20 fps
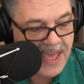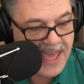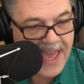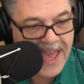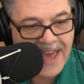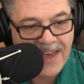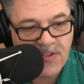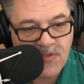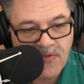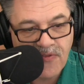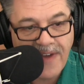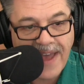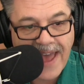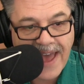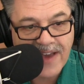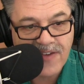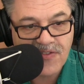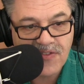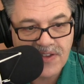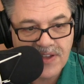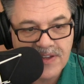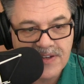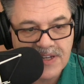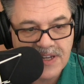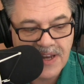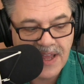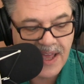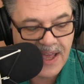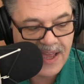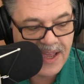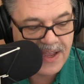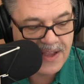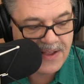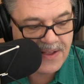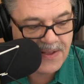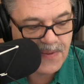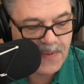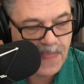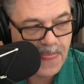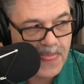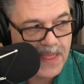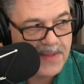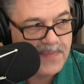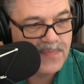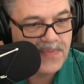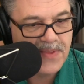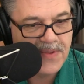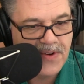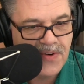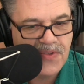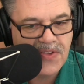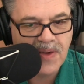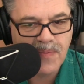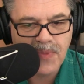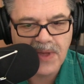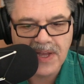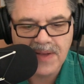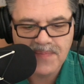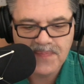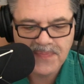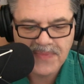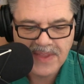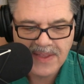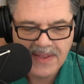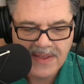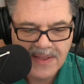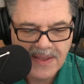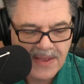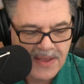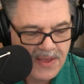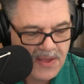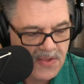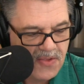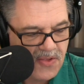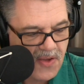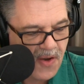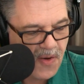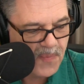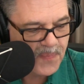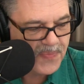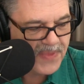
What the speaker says: as fast today or something. So,